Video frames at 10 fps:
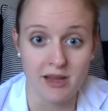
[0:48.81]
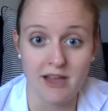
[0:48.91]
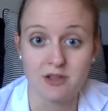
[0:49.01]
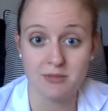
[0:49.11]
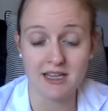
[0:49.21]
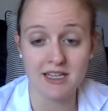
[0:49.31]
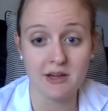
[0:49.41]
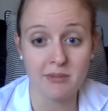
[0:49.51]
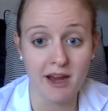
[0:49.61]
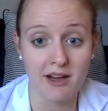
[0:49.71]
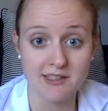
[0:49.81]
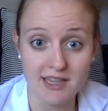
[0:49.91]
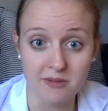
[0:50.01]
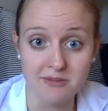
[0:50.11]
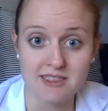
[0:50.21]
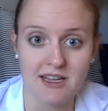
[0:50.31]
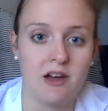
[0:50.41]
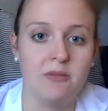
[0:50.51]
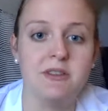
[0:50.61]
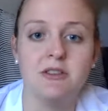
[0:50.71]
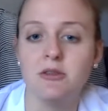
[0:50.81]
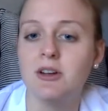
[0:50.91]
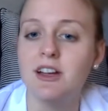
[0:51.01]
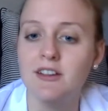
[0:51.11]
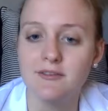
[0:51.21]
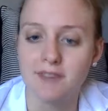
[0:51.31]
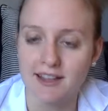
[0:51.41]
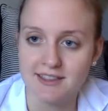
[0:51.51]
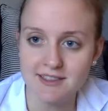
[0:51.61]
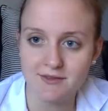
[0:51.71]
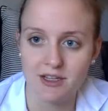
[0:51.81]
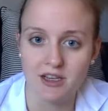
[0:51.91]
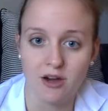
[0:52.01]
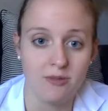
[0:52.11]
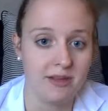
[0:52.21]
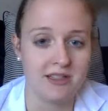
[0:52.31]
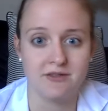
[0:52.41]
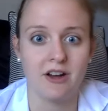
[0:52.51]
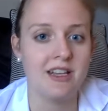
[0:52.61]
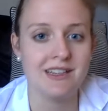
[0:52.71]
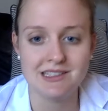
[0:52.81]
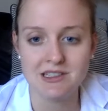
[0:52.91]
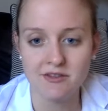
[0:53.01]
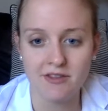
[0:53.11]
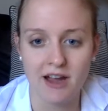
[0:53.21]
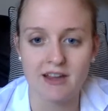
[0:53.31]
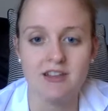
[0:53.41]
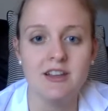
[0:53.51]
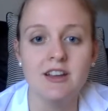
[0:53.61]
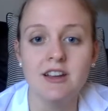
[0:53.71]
and you may need a parent's help to help you find this video, but it's very easy to find.